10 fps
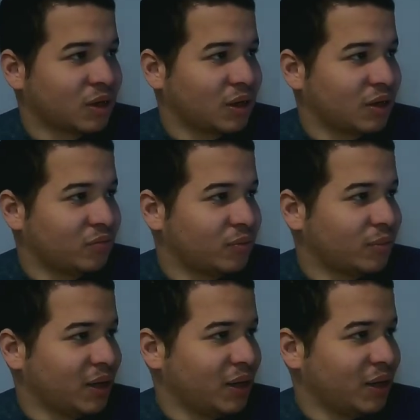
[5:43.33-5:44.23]
Then from
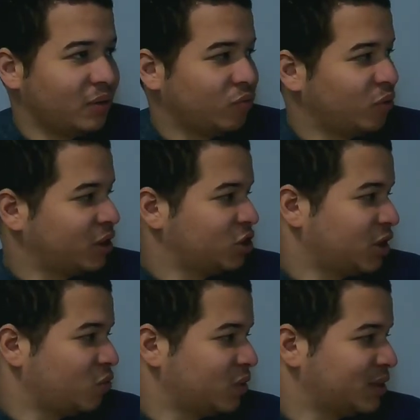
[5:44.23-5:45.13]
here, we can
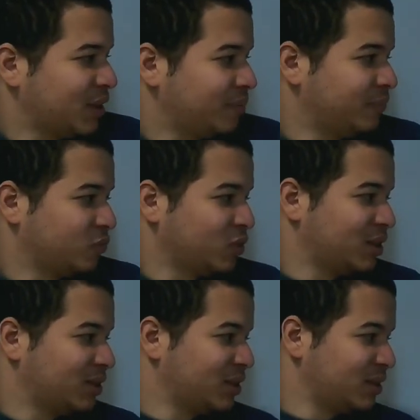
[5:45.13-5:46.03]
check what's up with
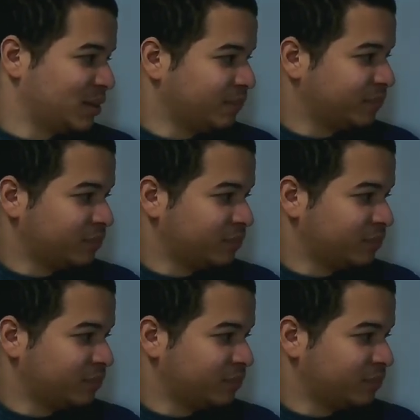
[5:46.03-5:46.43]
the system.